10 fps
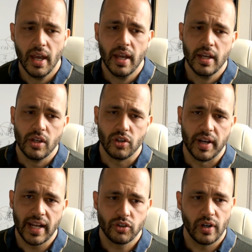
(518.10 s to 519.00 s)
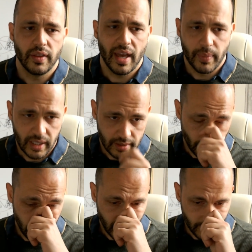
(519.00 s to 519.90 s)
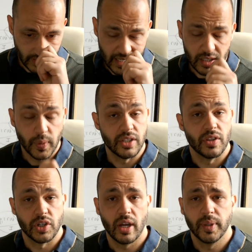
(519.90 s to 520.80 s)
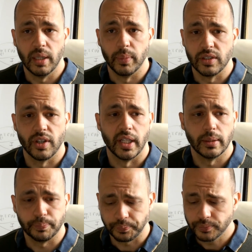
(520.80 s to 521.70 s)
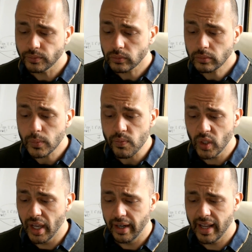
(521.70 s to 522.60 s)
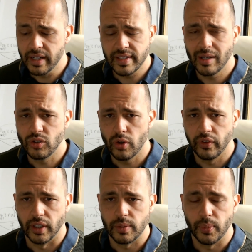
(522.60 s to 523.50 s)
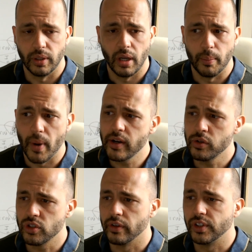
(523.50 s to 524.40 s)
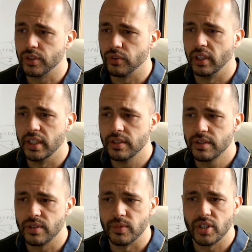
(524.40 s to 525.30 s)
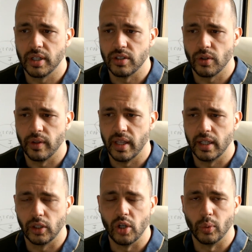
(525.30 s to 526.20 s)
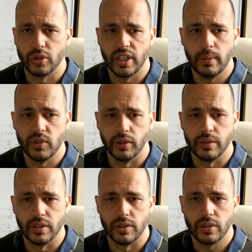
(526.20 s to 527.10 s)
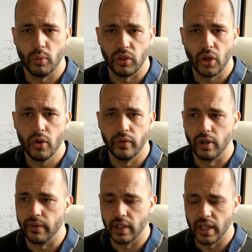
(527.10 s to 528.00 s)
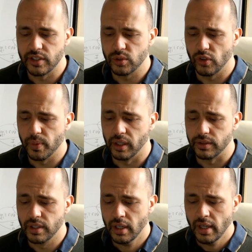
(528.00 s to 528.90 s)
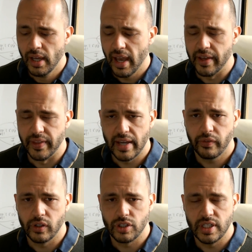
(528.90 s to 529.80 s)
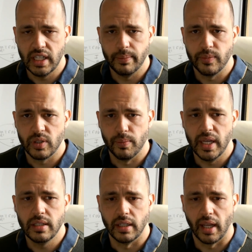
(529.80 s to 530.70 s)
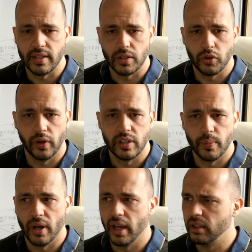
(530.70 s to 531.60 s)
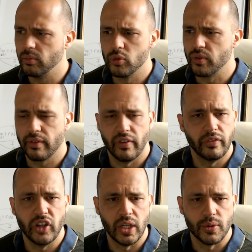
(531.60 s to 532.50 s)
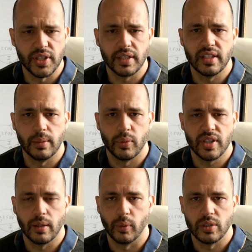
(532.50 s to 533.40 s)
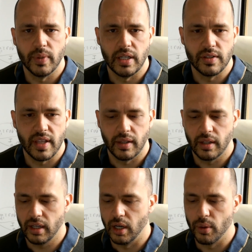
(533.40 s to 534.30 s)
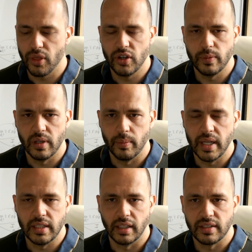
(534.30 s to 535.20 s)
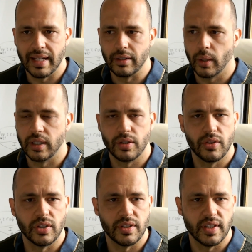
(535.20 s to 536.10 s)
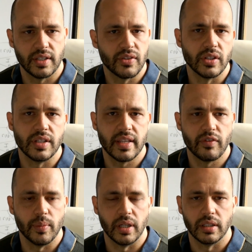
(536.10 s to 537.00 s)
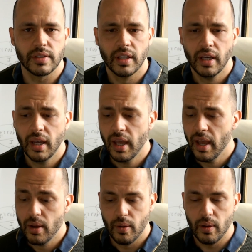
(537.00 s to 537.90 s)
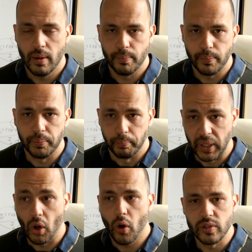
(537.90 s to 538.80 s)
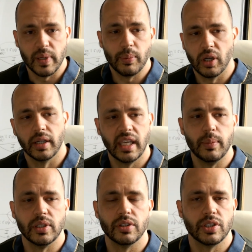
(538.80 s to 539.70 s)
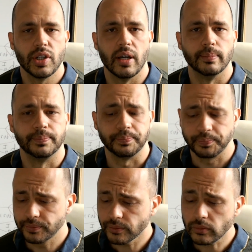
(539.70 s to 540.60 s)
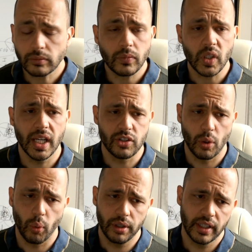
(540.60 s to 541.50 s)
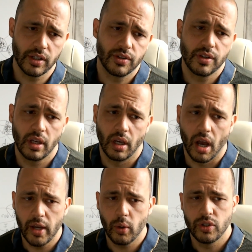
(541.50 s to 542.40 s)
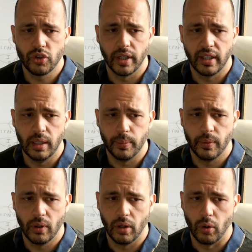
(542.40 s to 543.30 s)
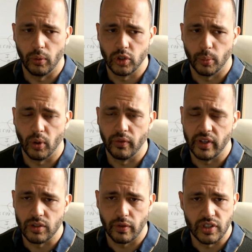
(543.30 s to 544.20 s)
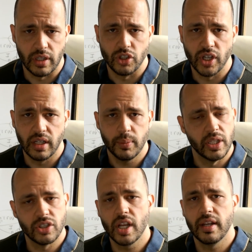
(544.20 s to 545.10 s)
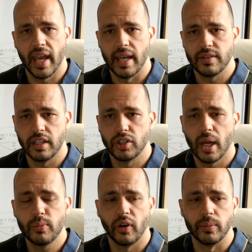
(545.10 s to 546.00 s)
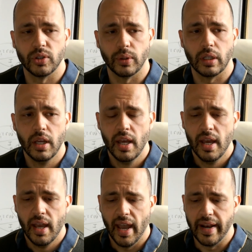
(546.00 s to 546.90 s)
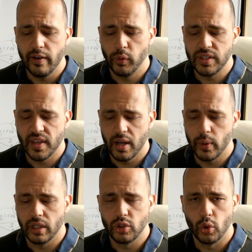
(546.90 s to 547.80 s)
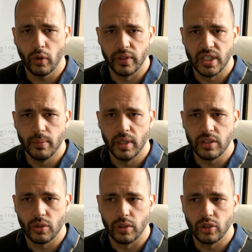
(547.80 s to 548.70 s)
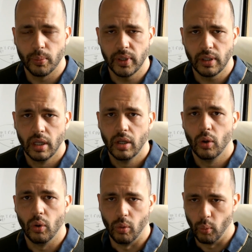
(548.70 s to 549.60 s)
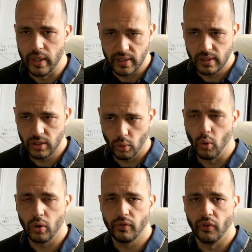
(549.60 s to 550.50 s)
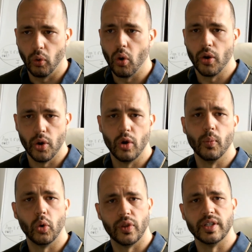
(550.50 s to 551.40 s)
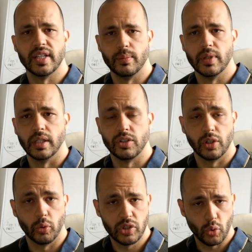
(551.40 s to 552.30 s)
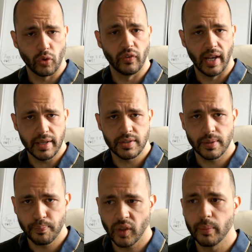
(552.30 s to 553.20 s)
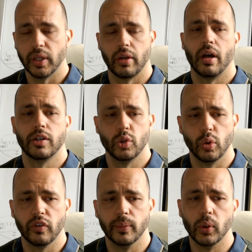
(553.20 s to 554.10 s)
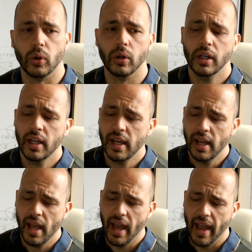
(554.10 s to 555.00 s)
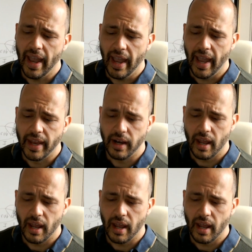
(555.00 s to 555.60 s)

So naturally, that means then when we come to the next bit, is the timekeeping side. And again, it sounds obvious, but Microsoft just released some studies on their global Teams usage with COVID over the last 12 months. And the average Teams meeting has increased by, was like 15 or 16%, which means that a 30-minute meeting is now going to 36, 37 minutes because people aren't keeping to the time. And so one of the things I try and keep on top of is obviously the agenda, but the agenda has a time frame to it. And if we say we're going to talk for 10 minutes on a topic, we talk for no more than 10 minutes. You can always talk for less, but you can't talk for more. And